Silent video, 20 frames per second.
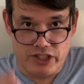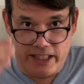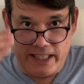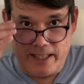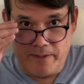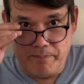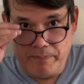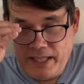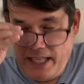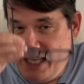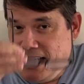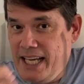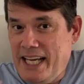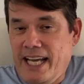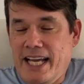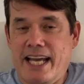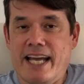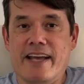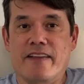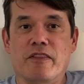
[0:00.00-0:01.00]
them,
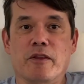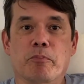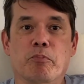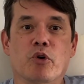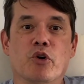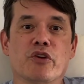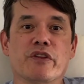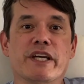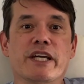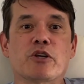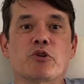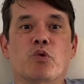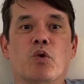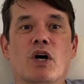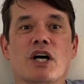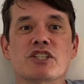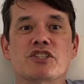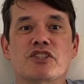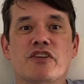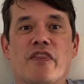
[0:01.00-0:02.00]
and the more they
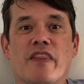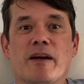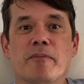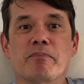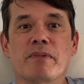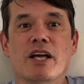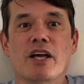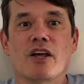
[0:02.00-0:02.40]
quashed them,